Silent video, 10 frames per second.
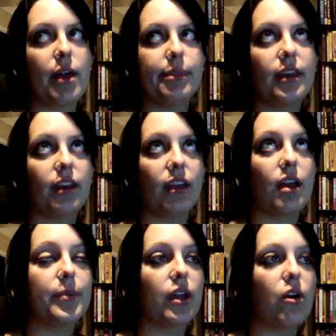and then
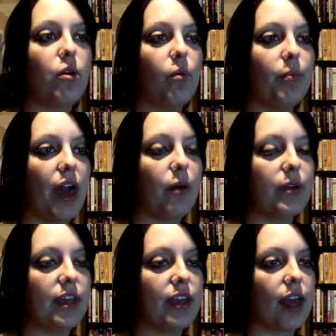coming home that
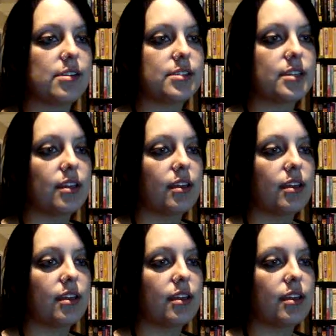weekend,